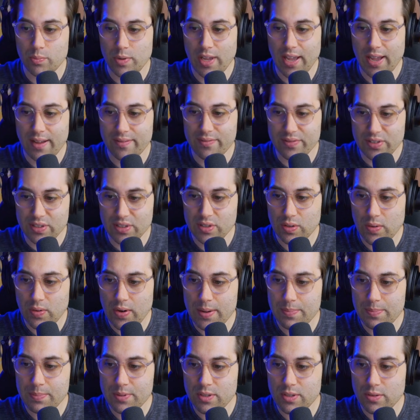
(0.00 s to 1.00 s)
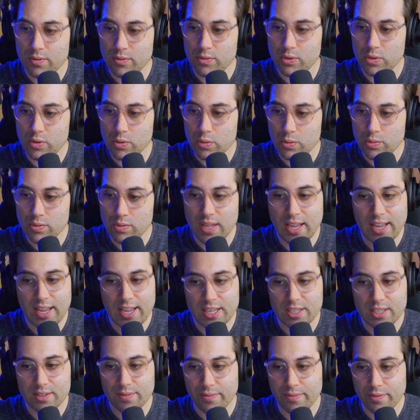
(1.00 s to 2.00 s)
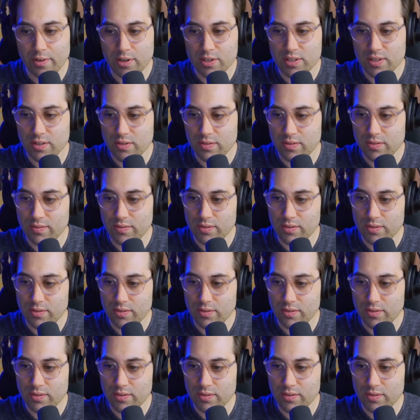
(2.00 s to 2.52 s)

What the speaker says: We have description, due date, first